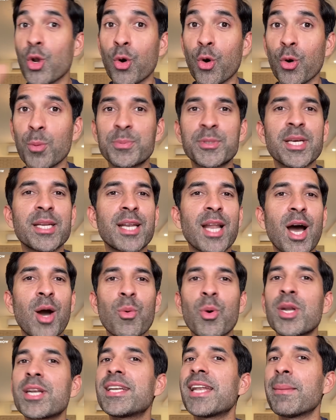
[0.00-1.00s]
hopes are now
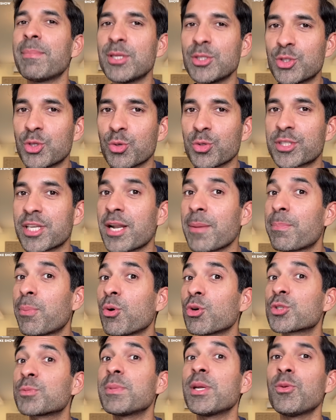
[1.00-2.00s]
on lemon juice and a
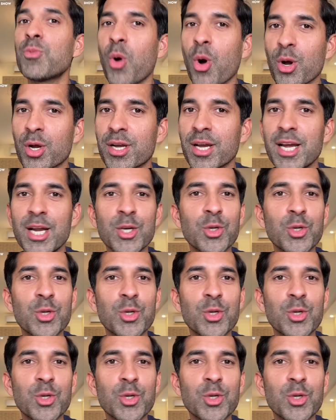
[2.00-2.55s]
post-meal walk